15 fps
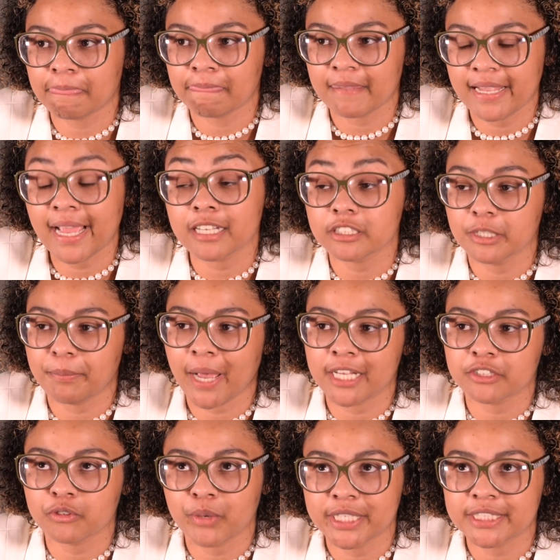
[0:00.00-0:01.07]
he actually
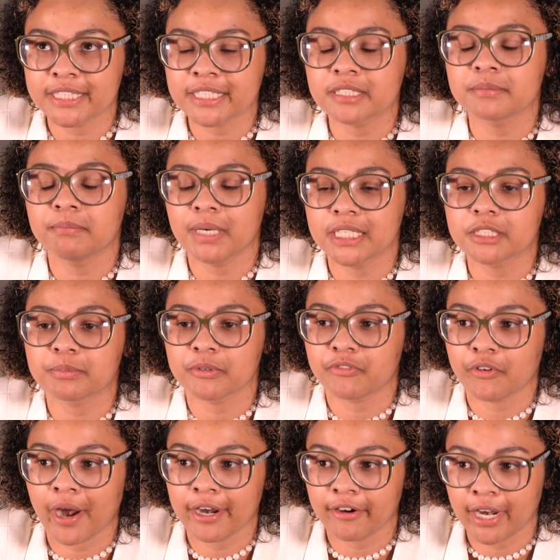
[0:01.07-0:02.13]
passed away 6 months
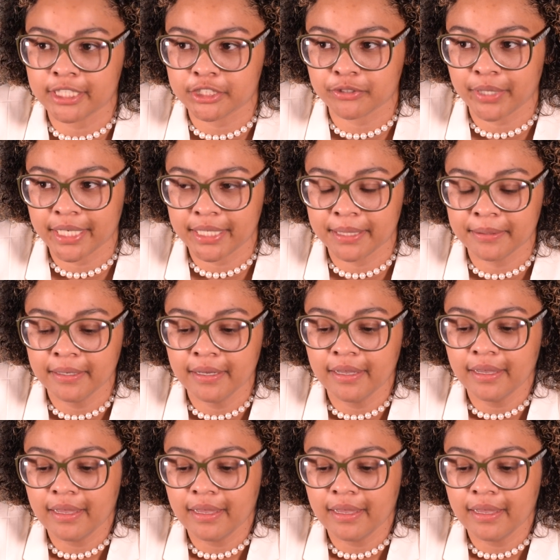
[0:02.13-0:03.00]
before I graduated.